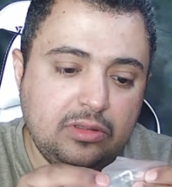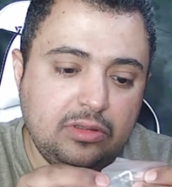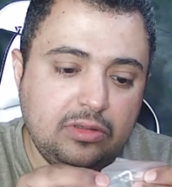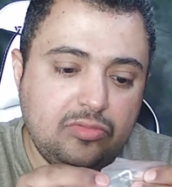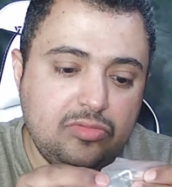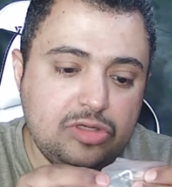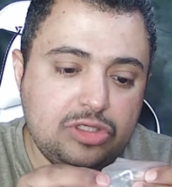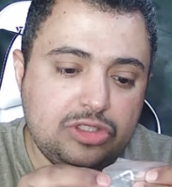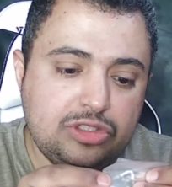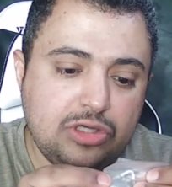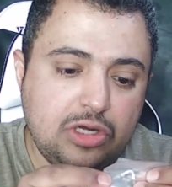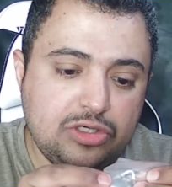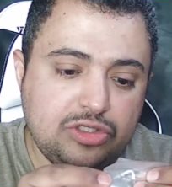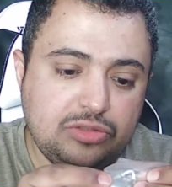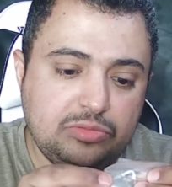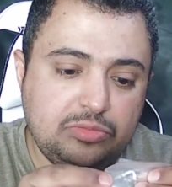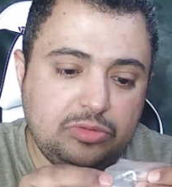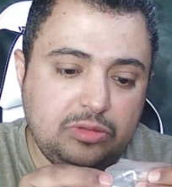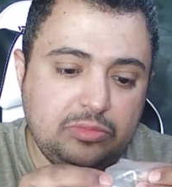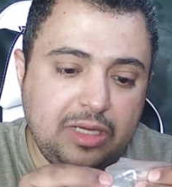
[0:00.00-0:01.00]

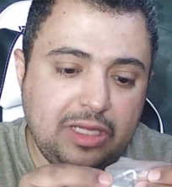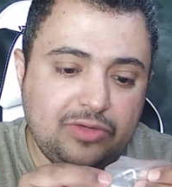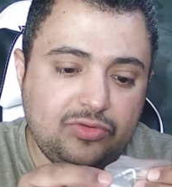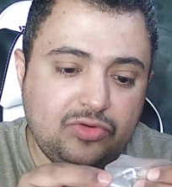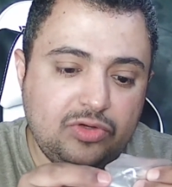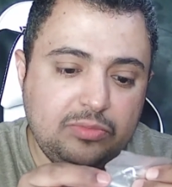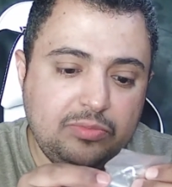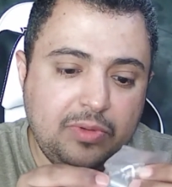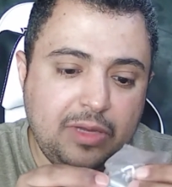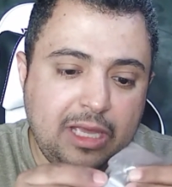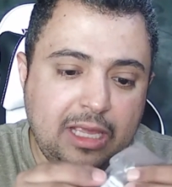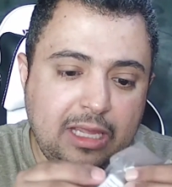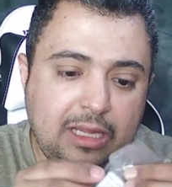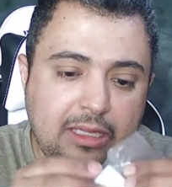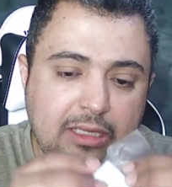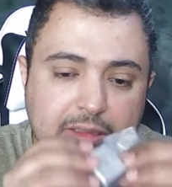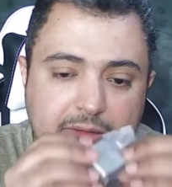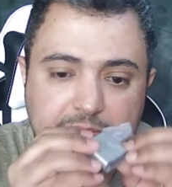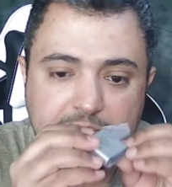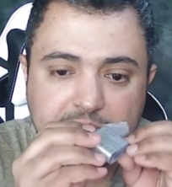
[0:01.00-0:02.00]
rechargeable battery pack.
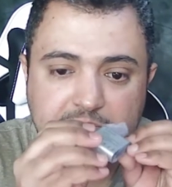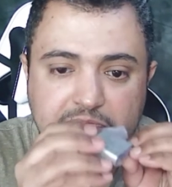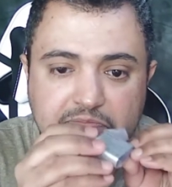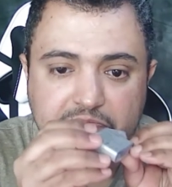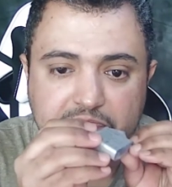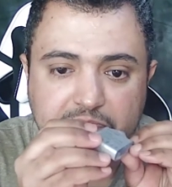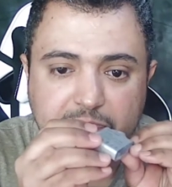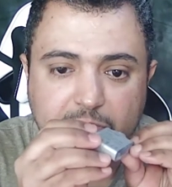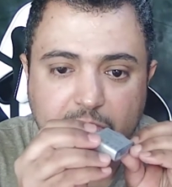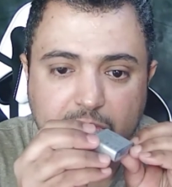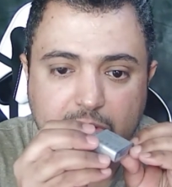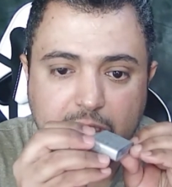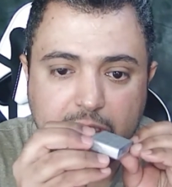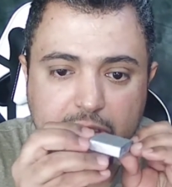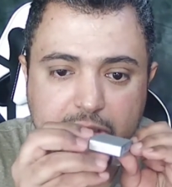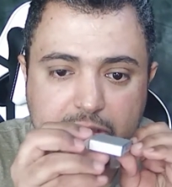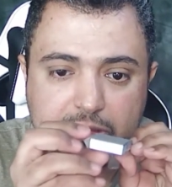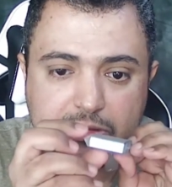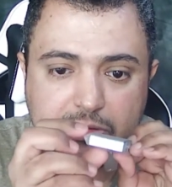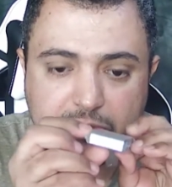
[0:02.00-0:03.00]

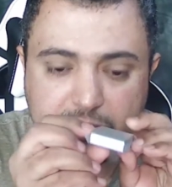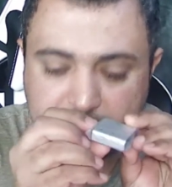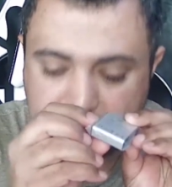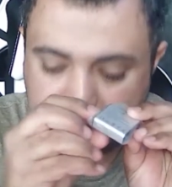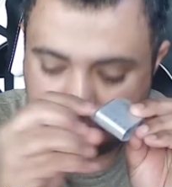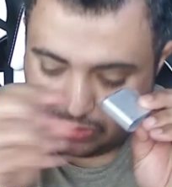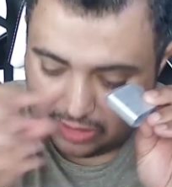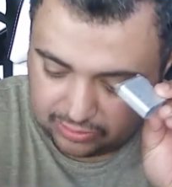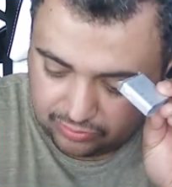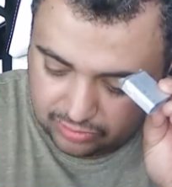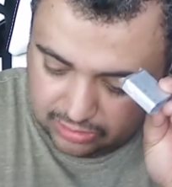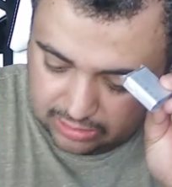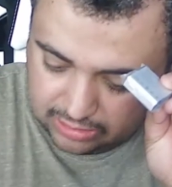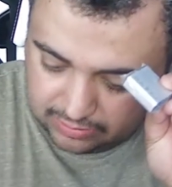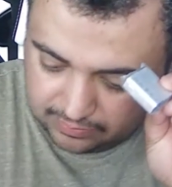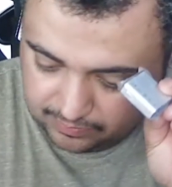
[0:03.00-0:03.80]
Okay, so this is the battery,